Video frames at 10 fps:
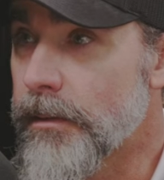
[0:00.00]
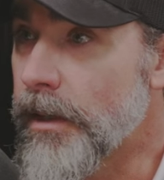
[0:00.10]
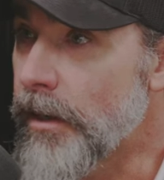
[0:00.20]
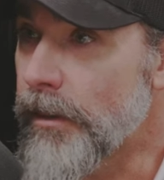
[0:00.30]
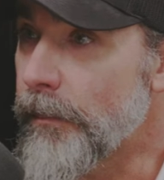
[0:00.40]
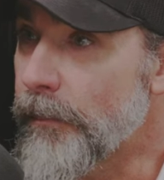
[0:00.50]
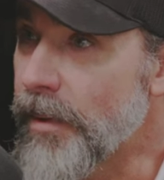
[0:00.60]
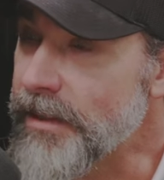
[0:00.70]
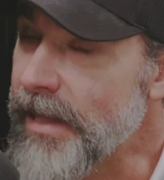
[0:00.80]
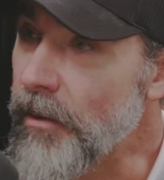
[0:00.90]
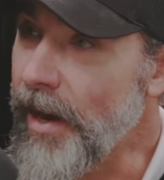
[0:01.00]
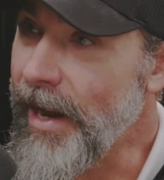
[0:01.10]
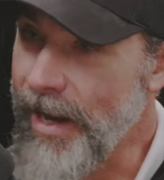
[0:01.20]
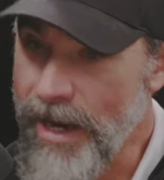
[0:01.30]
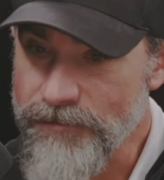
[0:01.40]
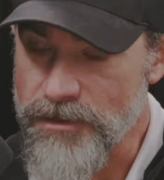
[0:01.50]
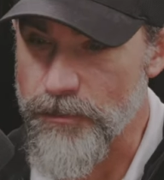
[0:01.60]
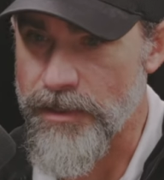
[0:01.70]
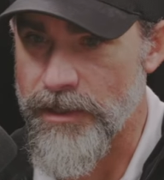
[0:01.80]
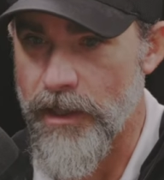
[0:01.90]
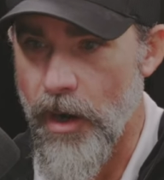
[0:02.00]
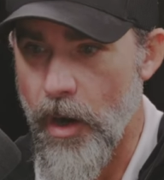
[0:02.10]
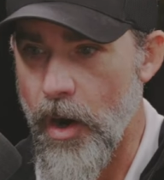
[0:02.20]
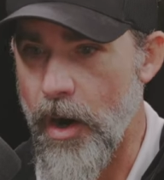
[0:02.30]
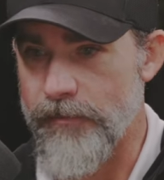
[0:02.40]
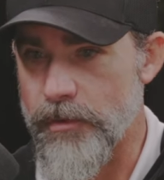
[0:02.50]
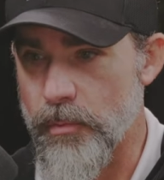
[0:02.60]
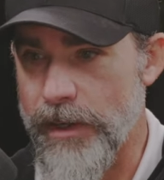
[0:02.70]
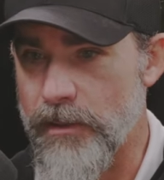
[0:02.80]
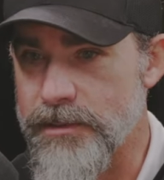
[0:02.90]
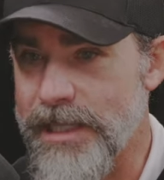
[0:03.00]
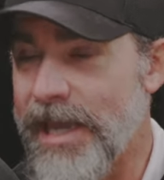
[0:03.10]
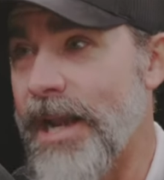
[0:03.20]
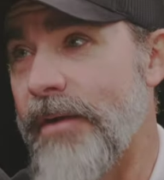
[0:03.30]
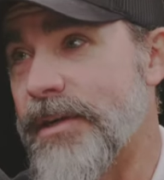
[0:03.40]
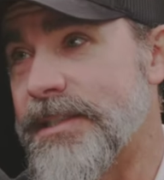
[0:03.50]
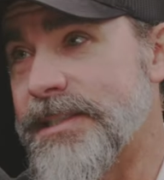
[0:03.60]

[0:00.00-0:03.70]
There, but they don't have to be off the rails in every